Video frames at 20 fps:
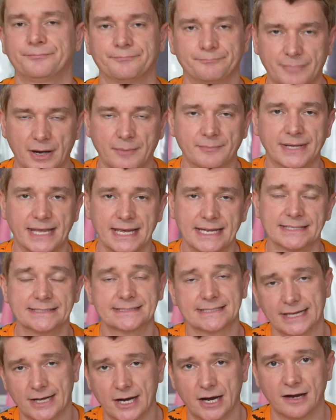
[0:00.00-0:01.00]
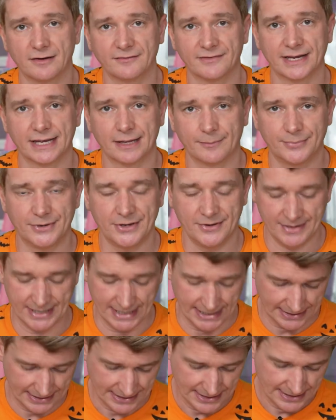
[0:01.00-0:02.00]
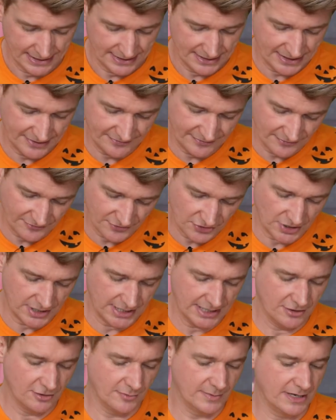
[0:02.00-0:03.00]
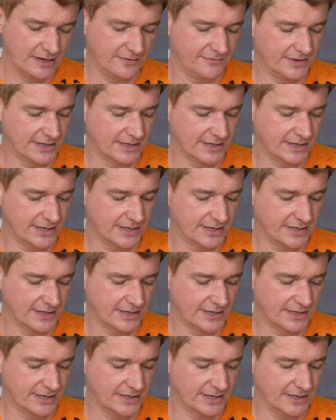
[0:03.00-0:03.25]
pumpkins and carving and puking. They've even got a little bit of a